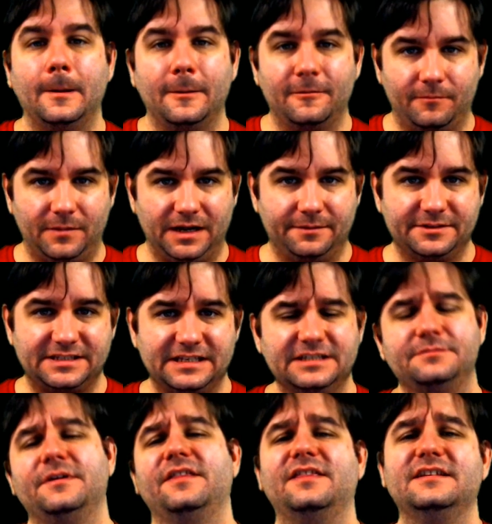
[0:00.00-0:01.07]
My name is Steve
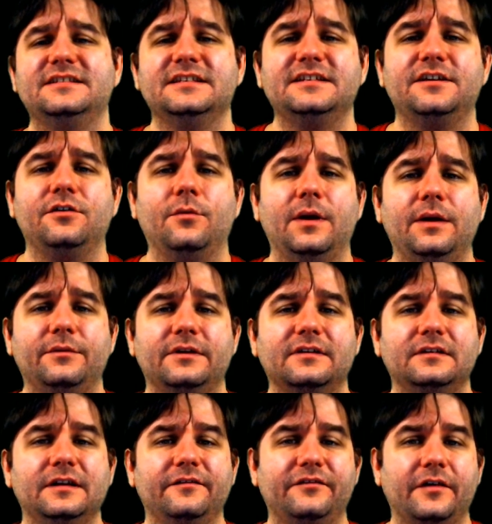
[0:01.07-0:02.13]
Smith. This is TQA Weekly.
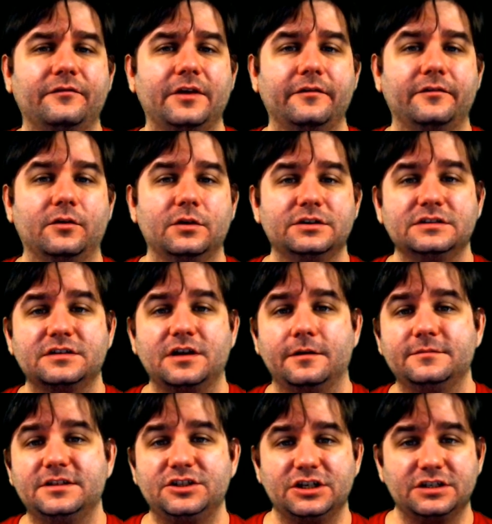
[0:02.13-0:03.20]
If you ever have any questions, comments,
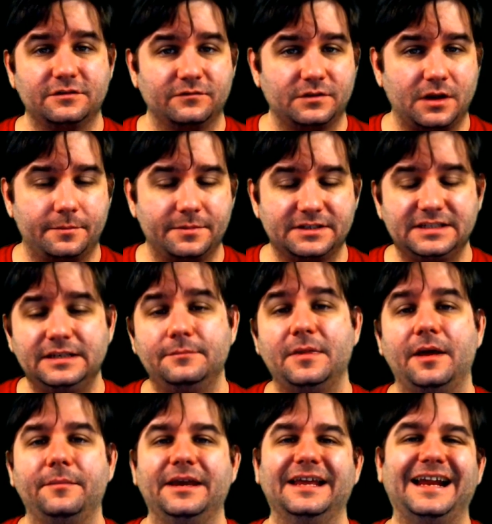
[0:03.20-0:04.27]
suggestions, topics, email
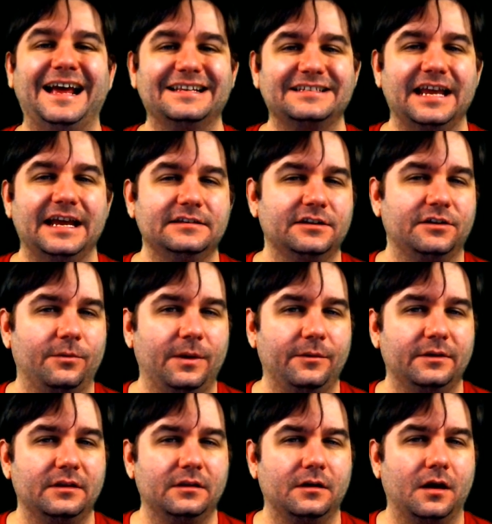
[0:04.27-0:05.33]
me at ask at
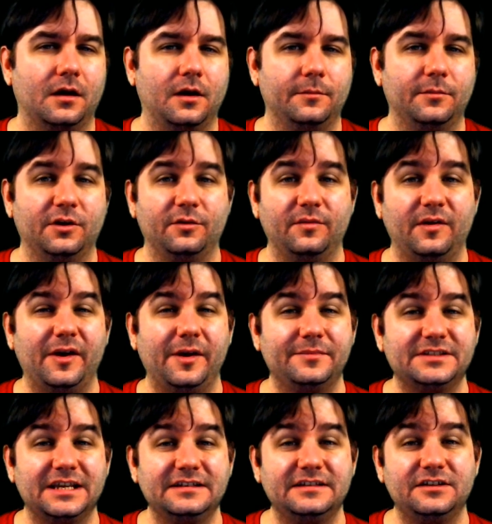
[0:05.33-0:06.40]
tqaweekly.com. Go to my
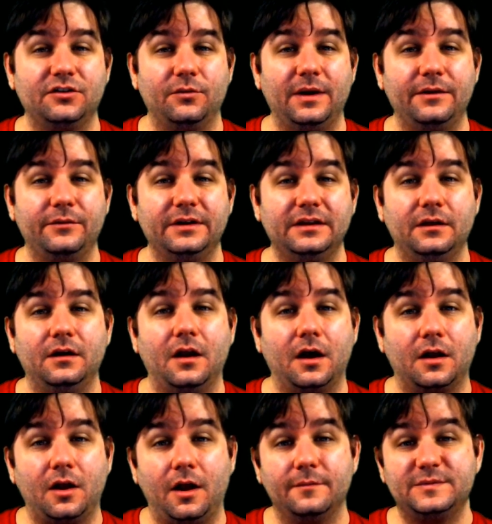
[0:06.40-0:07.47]
website,
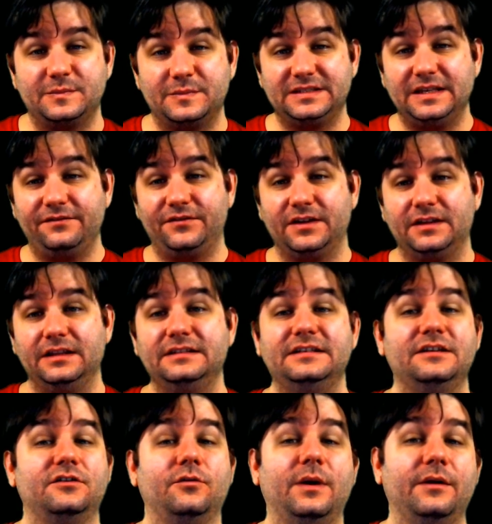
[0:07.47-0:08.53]
tqaweekly.com, specifically
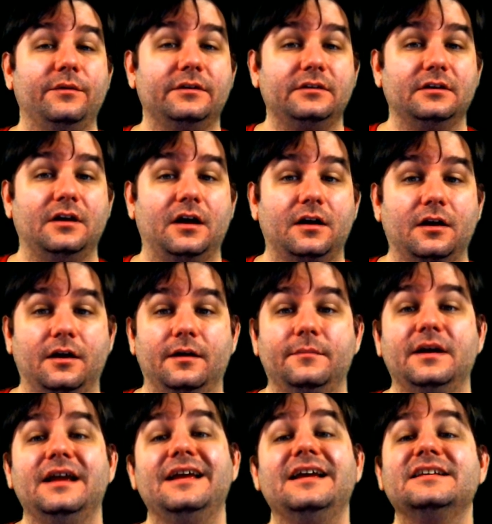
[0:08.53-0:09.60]
tqaweekly.com
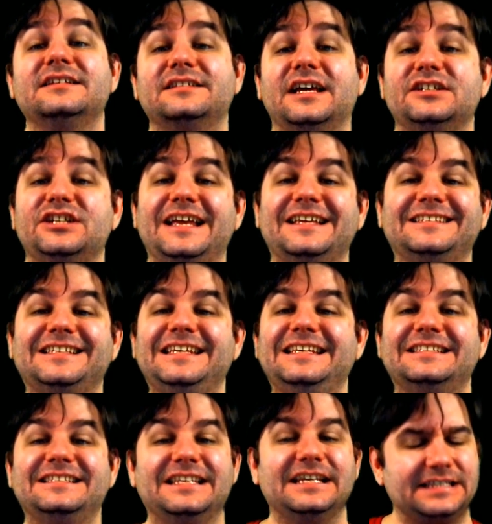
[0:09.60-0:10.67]
slash
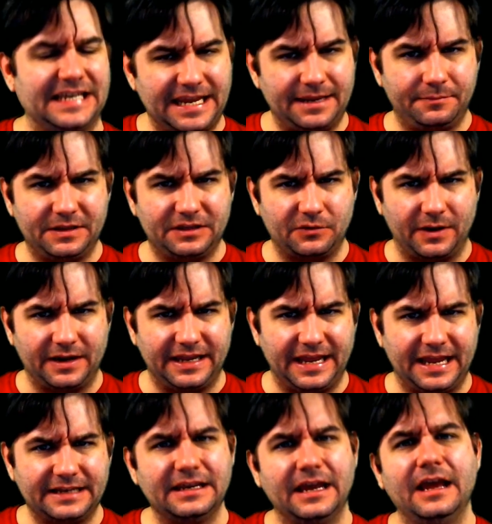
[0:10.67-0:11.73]

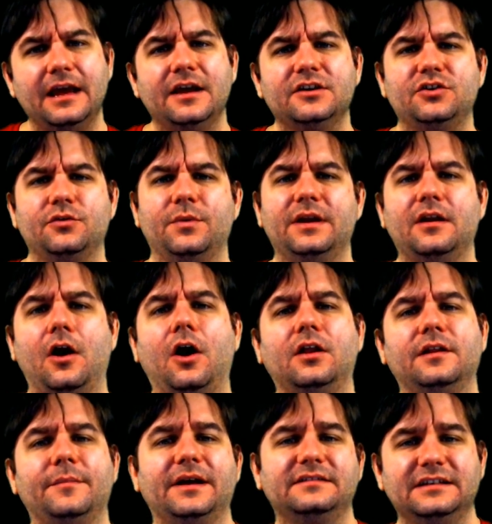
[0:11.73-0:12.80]
SE6EP28 to read all
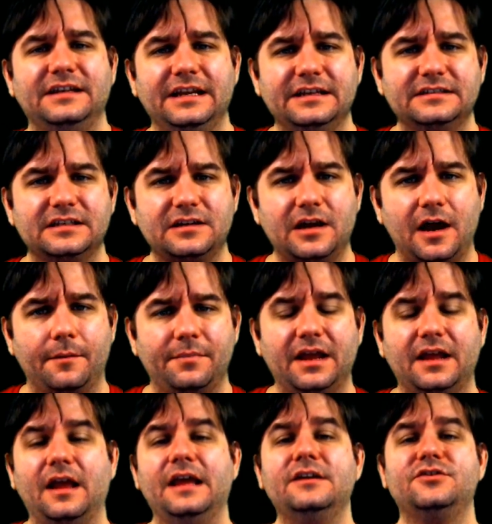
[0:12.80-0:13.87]
about today's
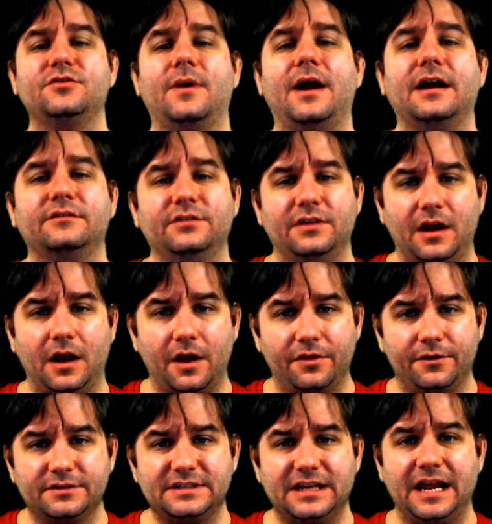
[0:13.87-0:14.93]
topic, interact with
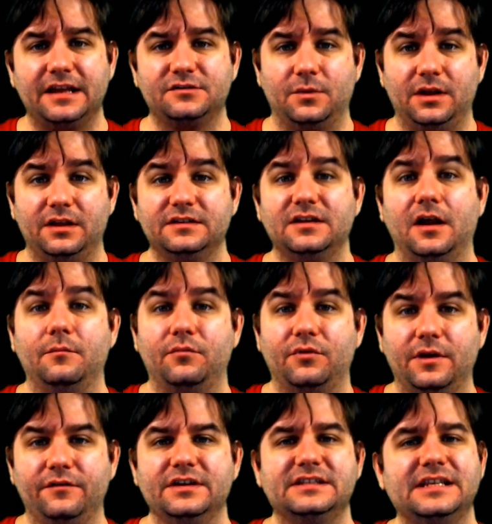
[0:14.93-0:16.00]
others as well as on
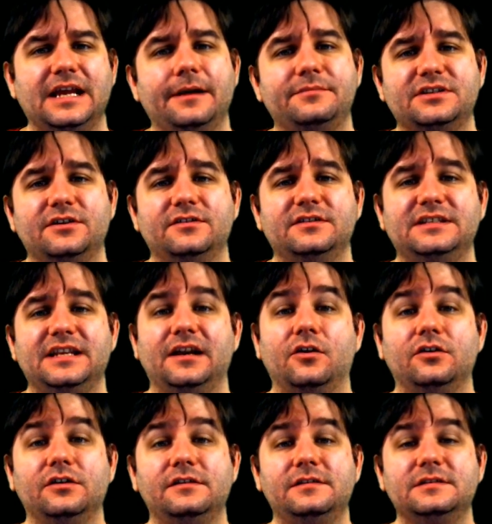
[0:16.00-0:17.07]
previous episodes, and go
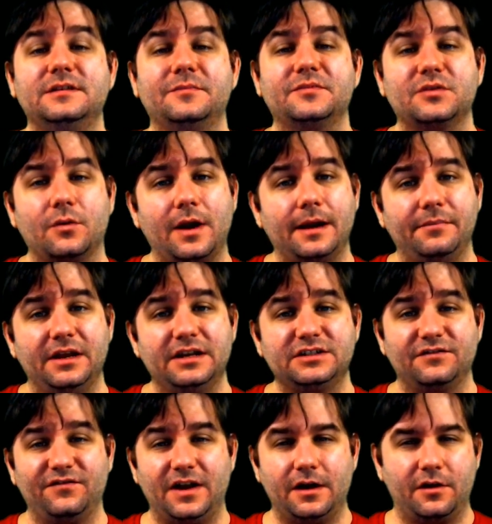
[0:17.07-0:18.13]
to the subscribe page to
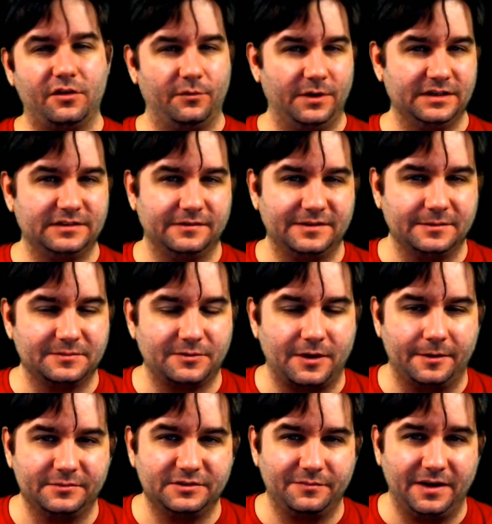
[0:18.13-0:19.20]
find other ways to
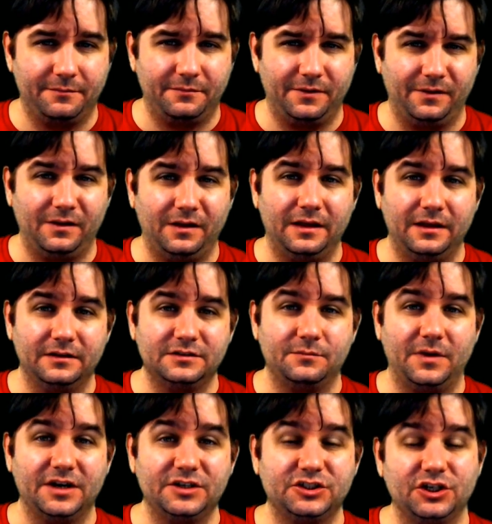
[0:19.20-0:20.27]
subscribing to my uh, to
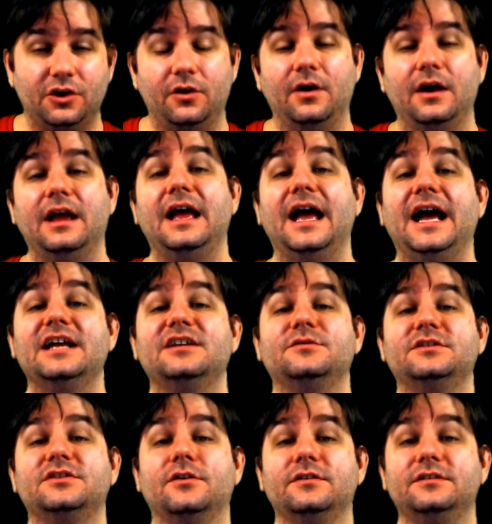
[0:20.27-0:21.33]
my show, as well
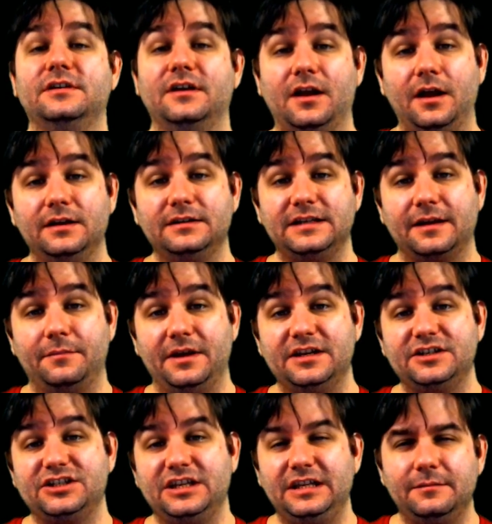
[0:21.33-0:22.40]
as going to the contact
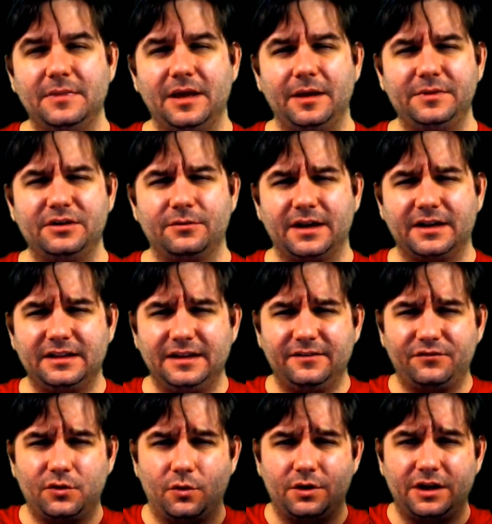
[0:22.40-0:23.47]
page, email me directly, and if
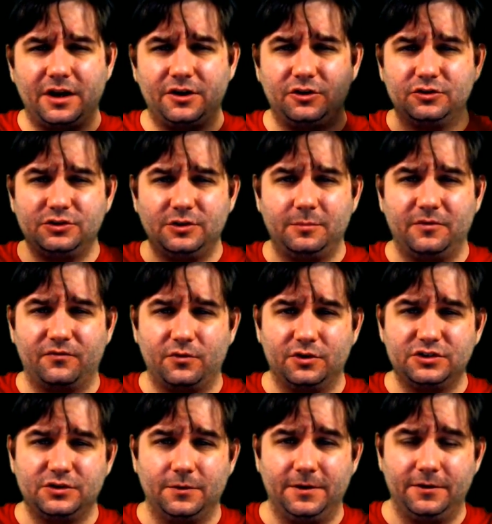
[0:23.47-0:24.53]
you're already on YouTube, of course
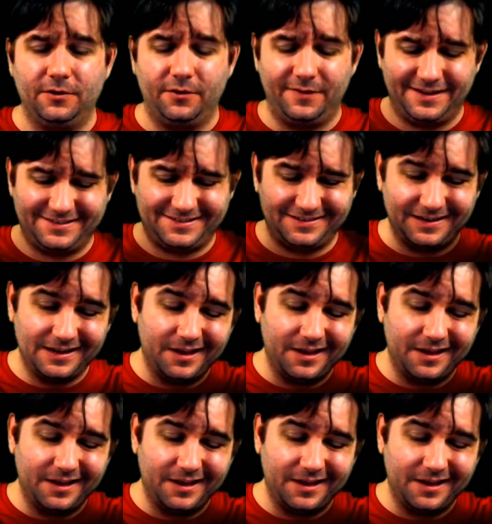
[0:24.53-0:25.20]
you already know this.